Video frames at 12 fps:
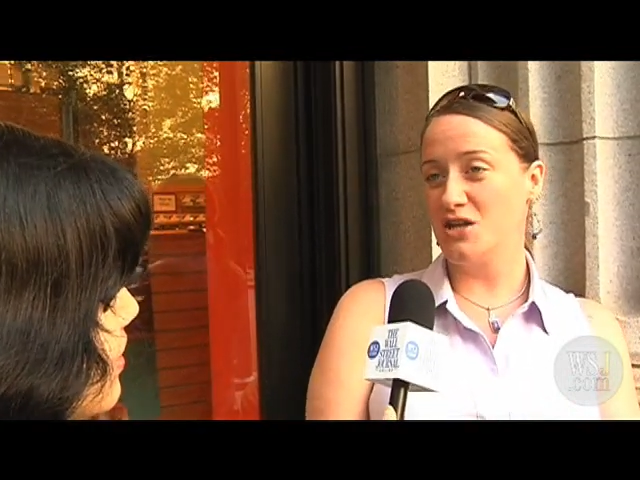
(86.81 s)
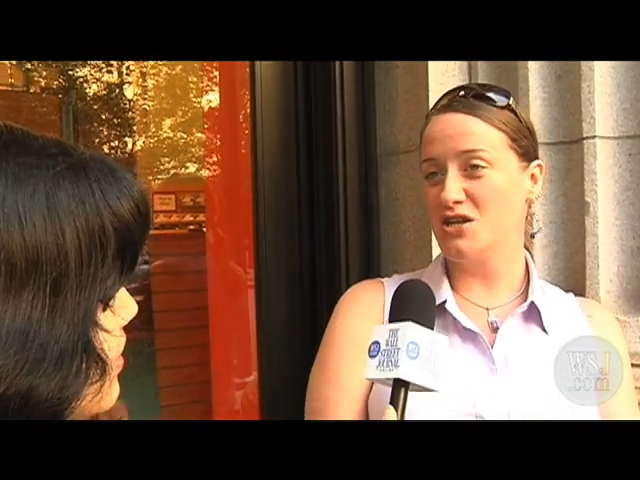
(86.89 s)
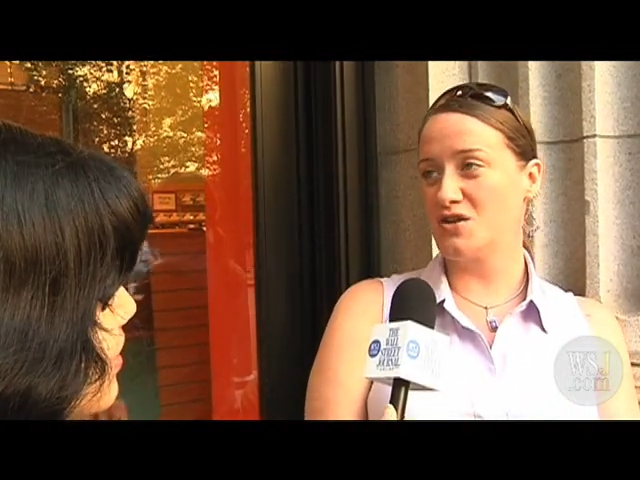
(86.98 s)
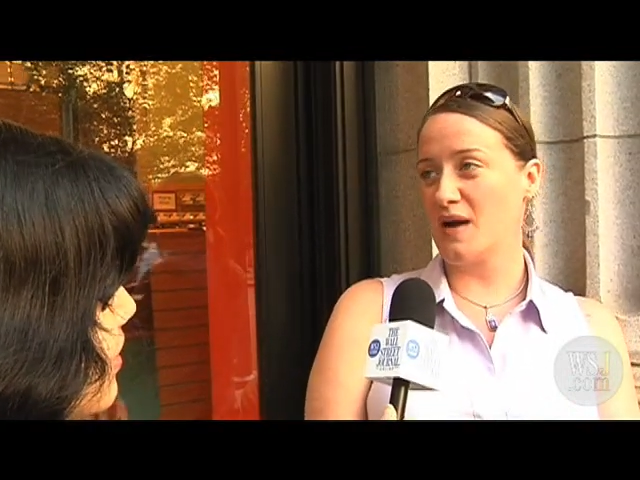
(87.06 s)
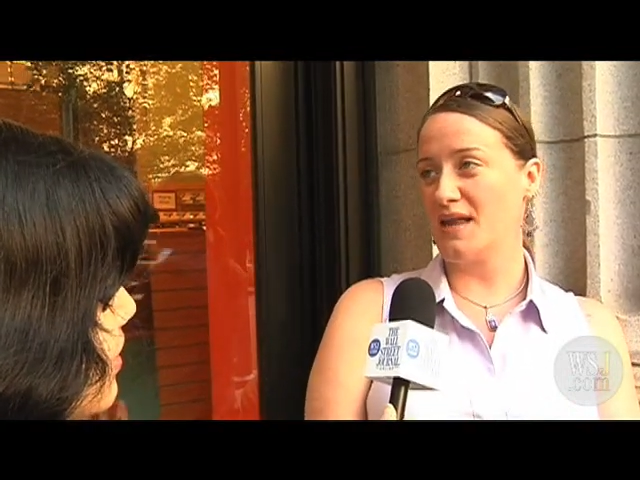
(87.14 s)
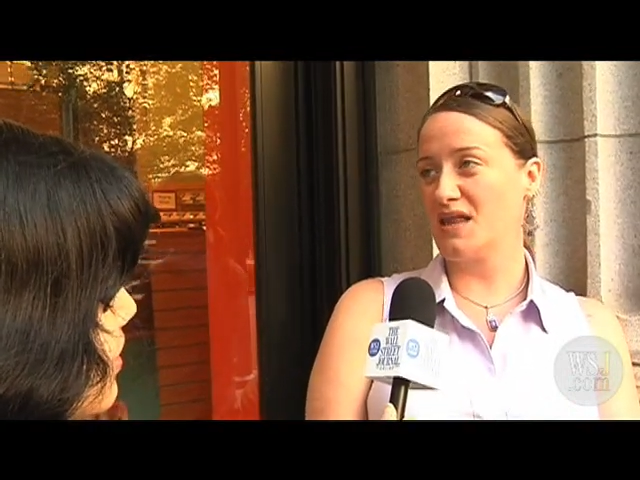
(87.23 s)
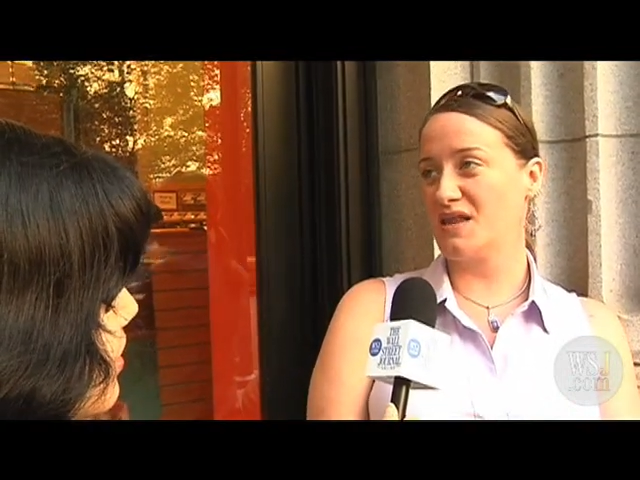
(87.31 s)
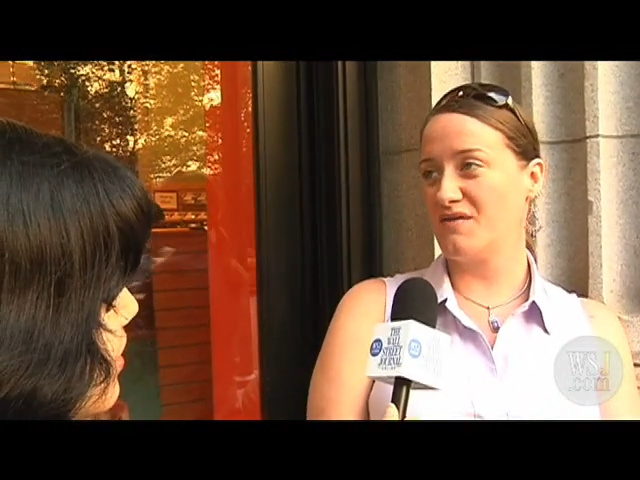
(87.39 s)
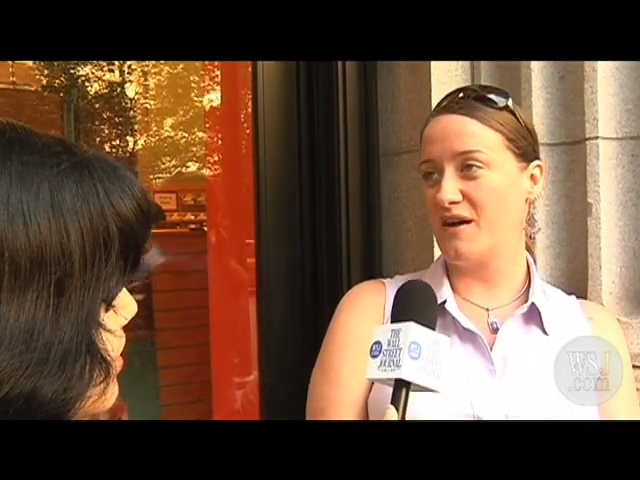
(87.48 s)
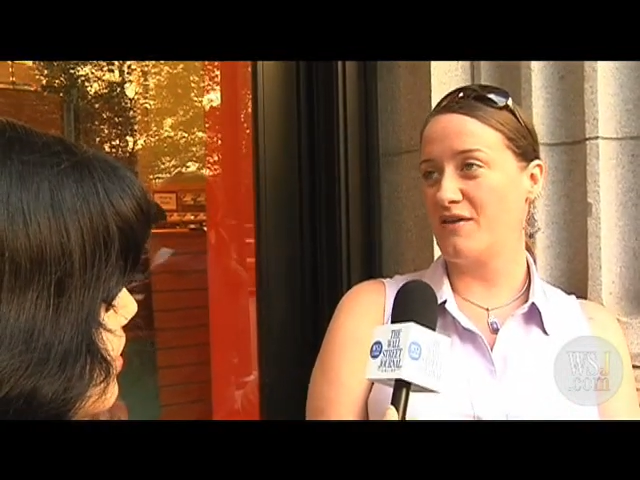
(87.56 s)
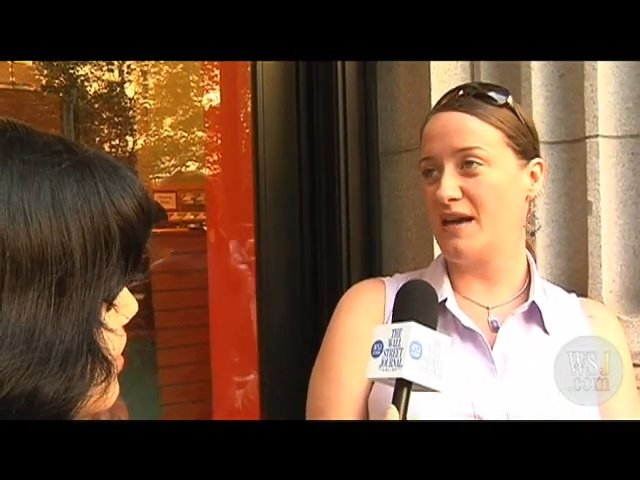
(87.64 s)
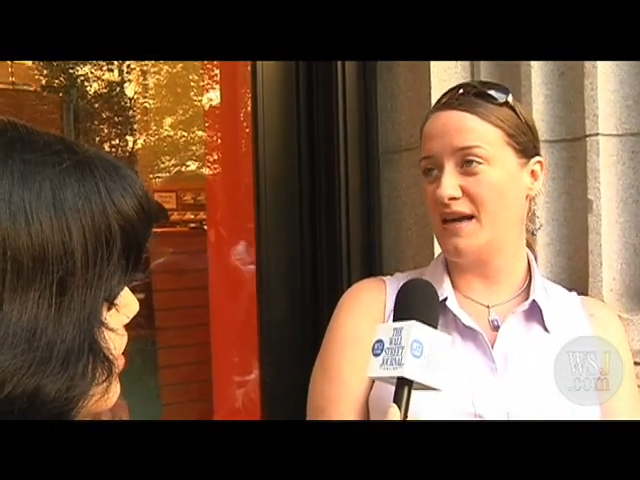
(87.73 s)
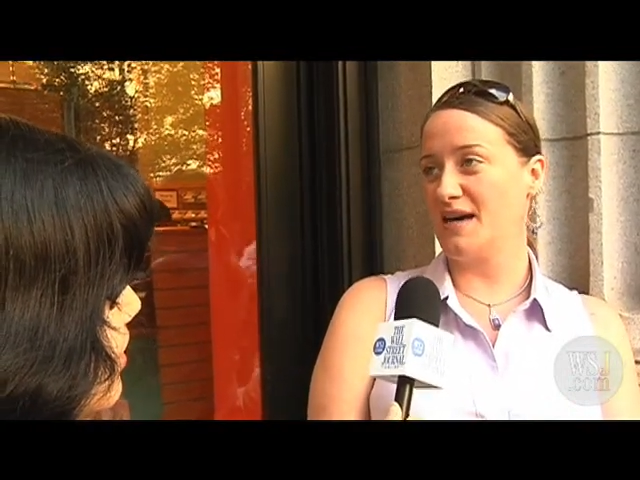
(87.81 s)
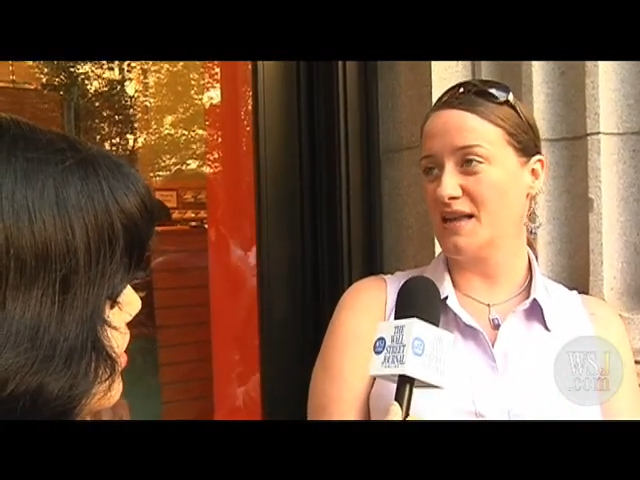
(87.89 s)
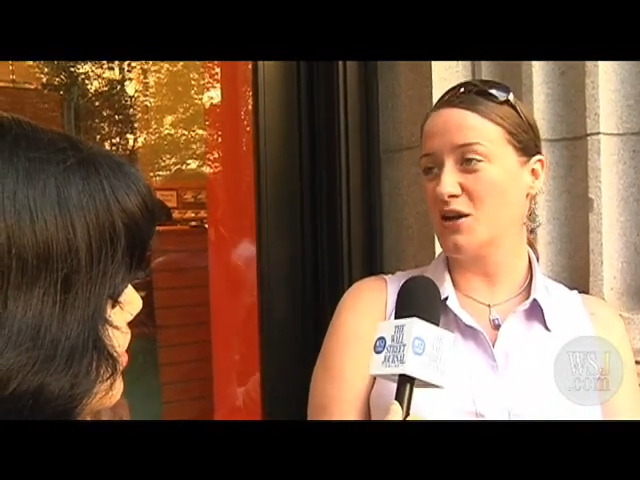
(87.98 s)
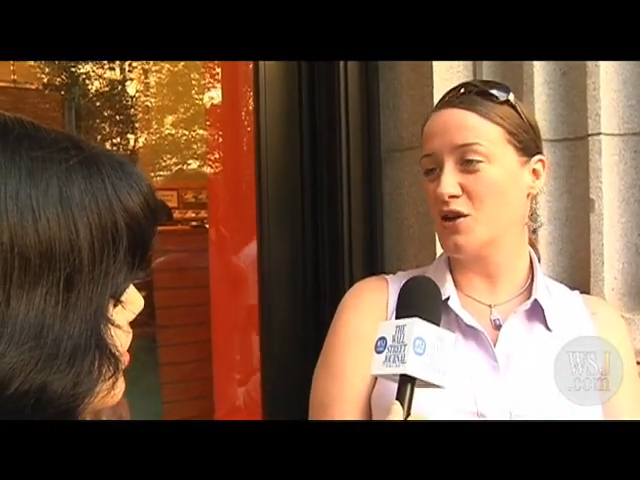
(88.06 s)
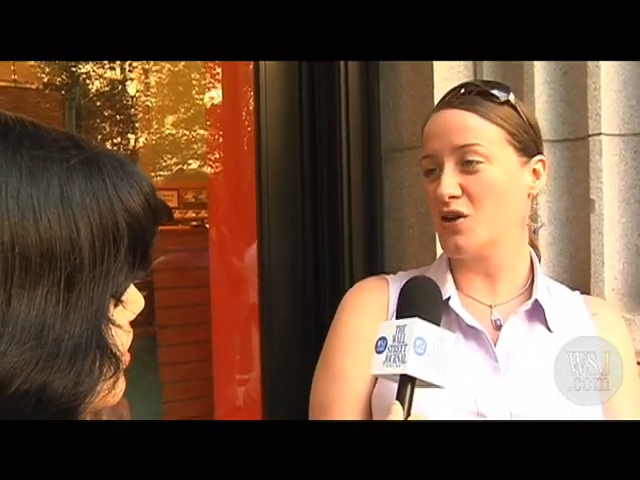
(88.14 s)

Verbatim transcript: dress a little